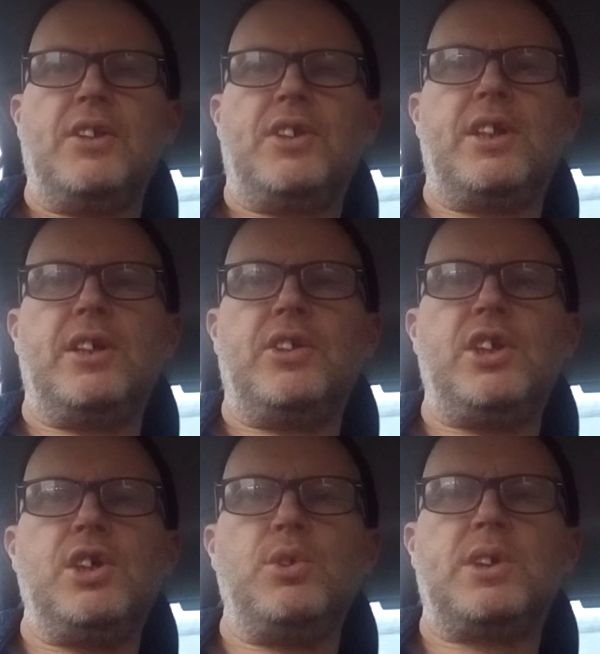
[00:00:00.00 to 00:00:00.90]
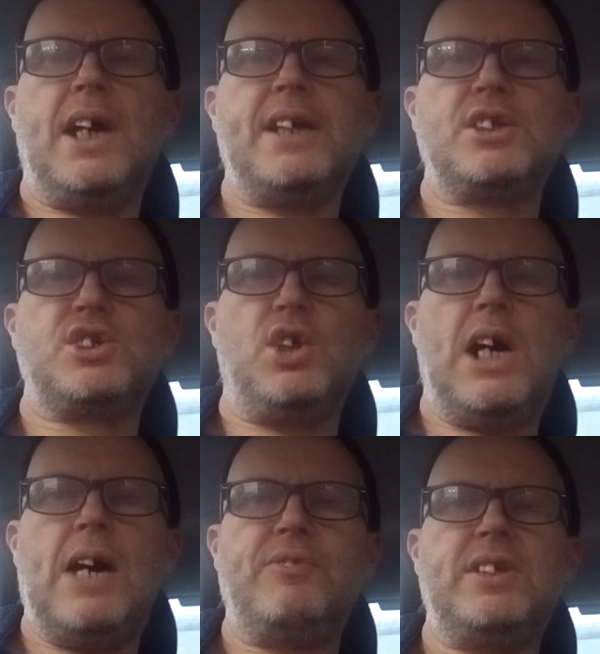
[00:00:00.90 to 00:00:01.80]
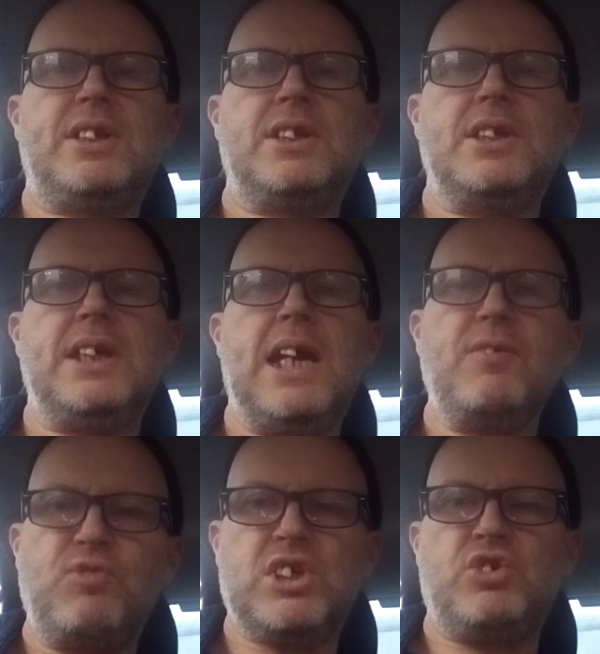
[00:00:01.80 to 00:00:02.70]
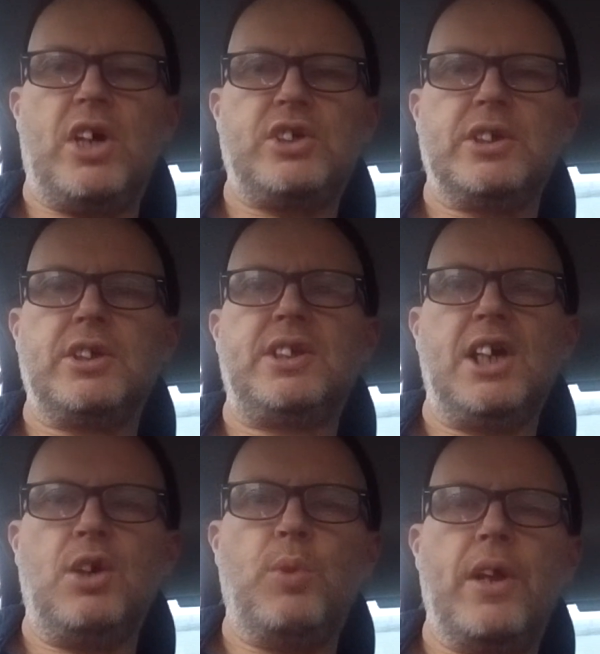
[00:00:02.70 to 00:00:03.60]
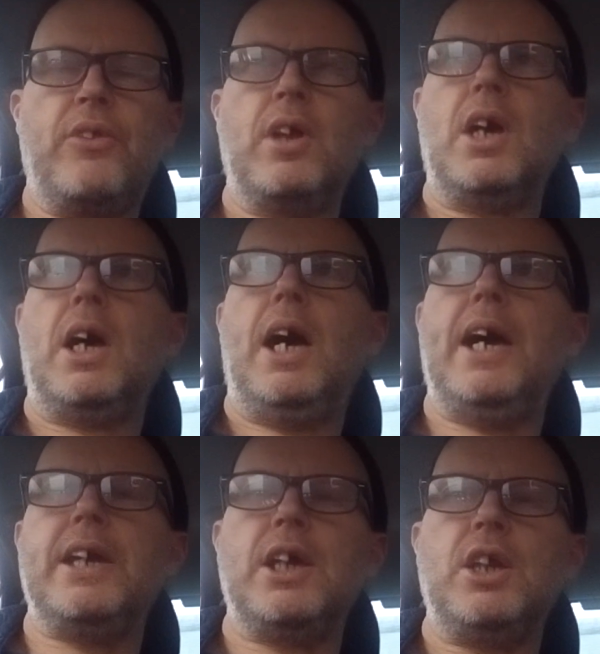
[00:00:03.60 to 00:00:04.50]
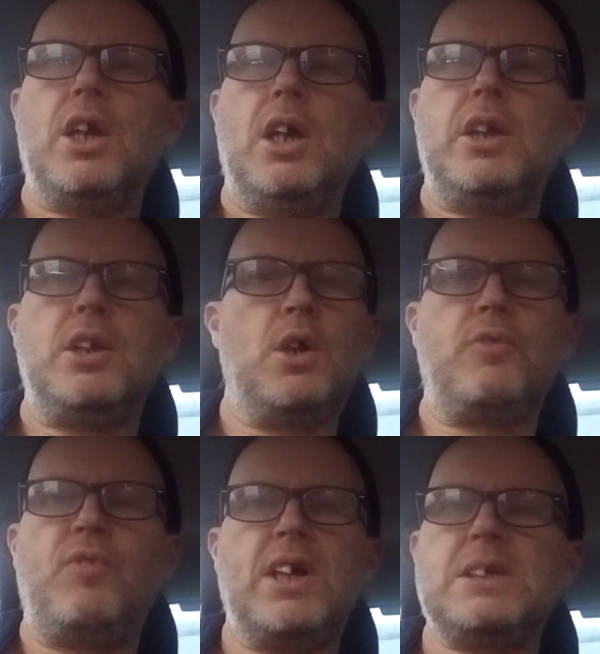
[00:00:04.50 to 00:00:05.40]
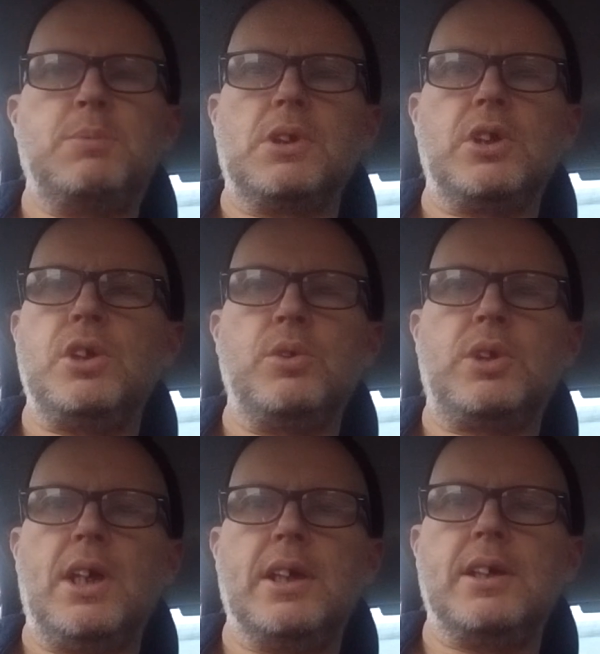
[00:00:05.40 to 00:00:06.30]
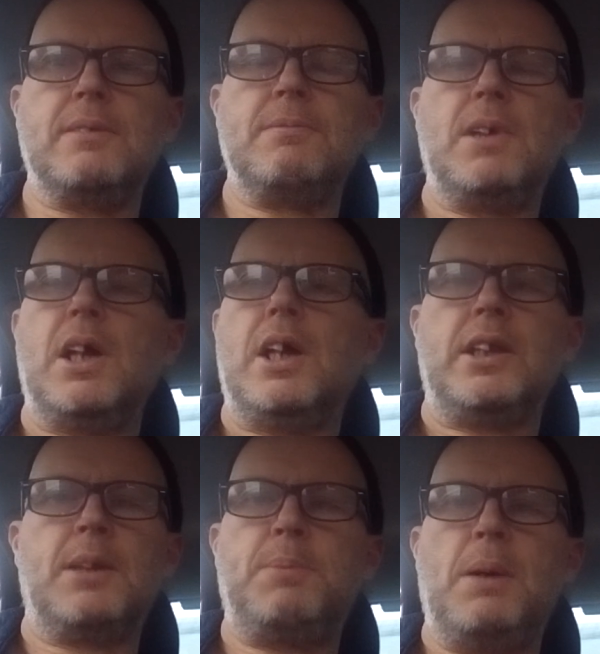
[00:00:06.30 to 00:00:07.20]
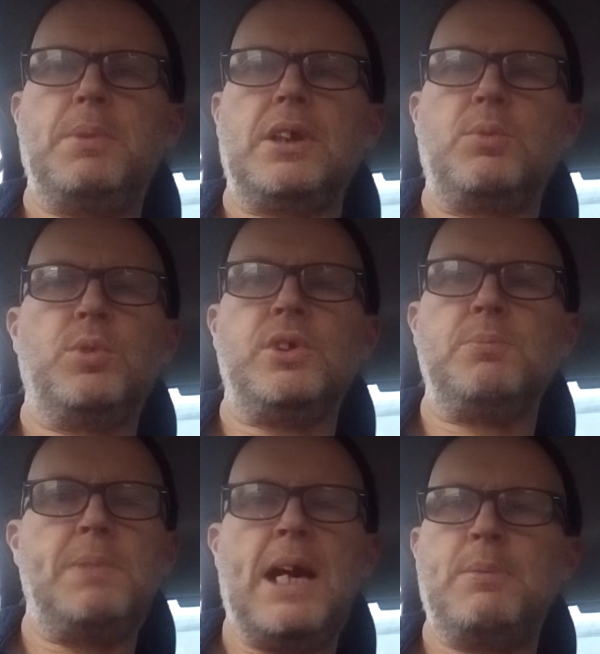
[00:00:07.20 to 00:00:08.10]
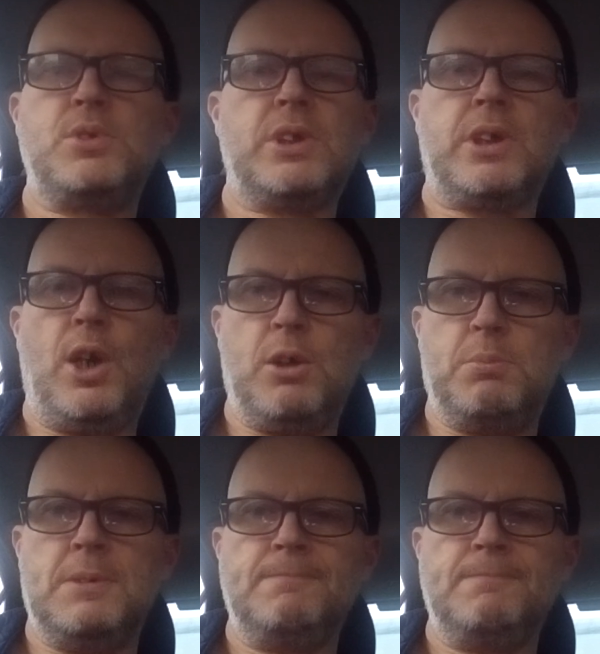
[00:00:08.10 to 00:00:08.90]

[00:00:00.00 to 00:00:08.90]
The, the UK does not have the, the infrastructure to deal with a no Facebook UK. The public wouldn't be able to cope.